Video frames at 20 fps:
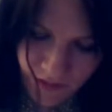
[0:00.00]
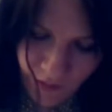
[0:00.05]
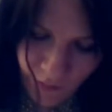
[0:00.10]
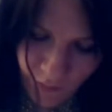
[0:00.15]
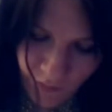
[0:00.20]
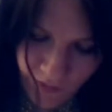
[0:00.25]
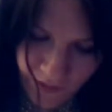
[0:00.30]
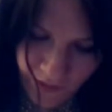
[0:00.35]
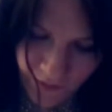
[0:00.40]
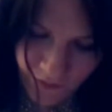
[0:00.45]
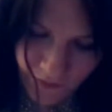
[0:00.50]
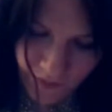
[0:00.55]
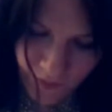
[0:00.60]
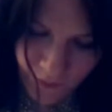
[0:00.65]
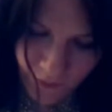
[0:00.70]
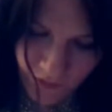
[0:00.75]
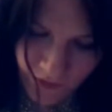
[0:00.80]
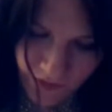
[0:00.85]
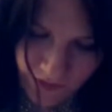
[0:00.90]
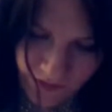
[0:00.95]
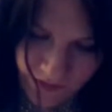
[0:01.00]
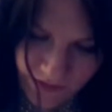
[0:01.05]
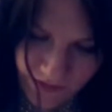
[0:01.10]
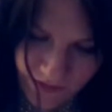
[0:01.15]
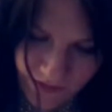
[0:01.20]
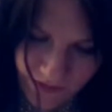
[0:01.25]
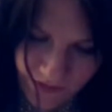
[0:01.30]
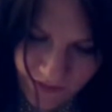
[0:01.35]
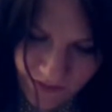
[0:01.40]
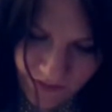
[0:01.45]
uh, one of the red
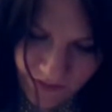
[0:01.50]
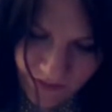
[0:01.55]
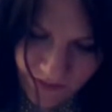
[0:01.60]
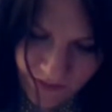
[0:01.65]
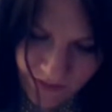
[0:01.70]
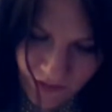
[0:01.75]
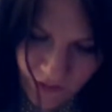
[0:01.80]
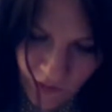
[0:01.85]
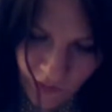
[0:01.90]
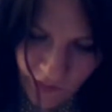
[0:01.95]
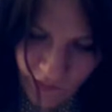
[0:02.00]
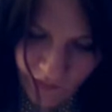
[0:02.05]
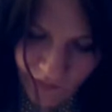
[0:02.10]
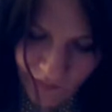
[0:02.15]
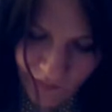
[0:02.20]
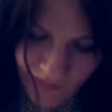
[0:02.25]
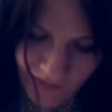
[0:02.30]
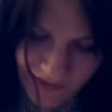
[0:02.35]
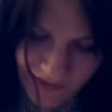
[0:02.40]
ones two of the red